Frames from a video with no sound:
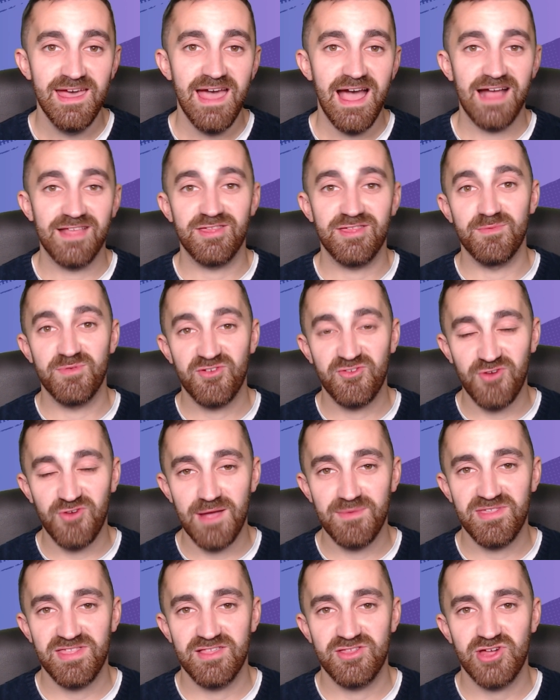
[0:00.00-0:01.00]
and
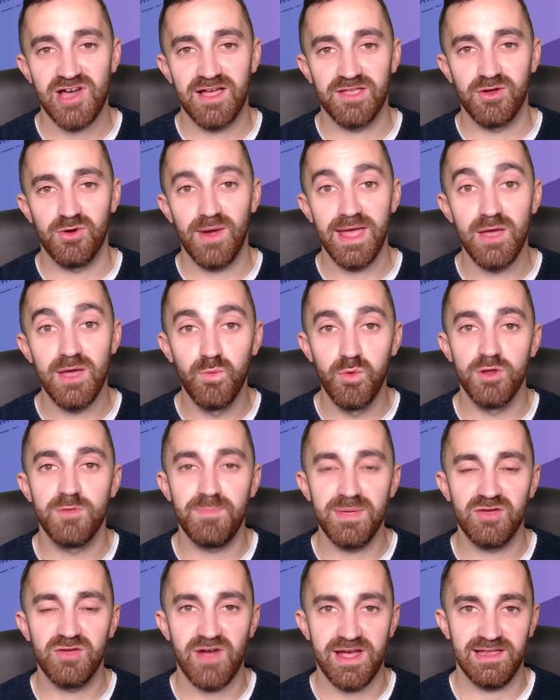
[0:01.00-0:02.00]
subscribe to the channel, it would
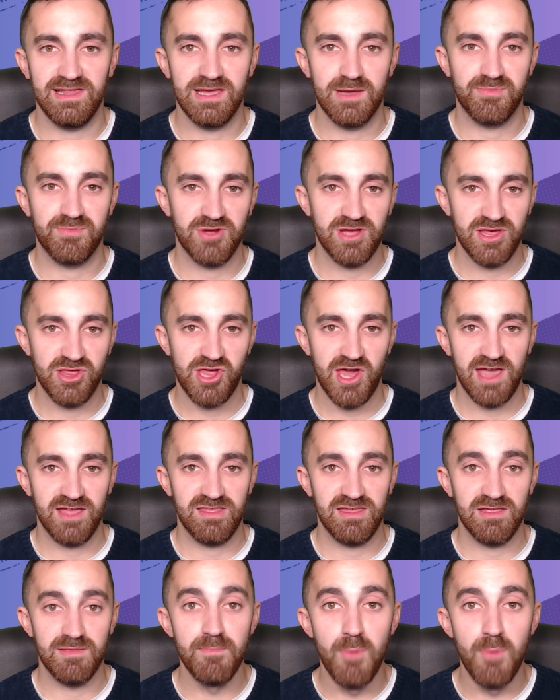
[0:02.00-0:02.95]
be greatly appreciated.